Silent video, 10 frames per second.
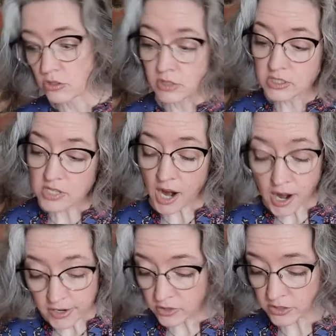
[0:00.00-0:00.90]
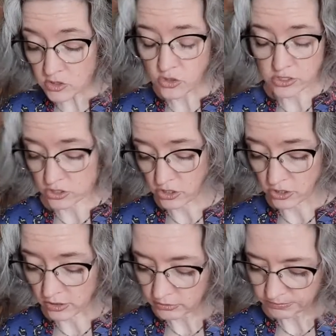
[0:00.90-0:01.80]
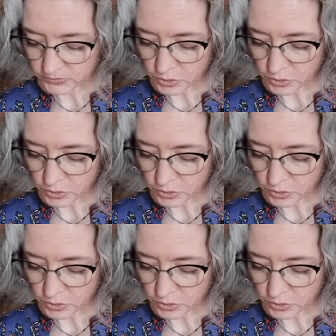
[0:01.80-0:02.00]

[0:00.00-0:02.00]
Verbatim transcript: entirely traditional.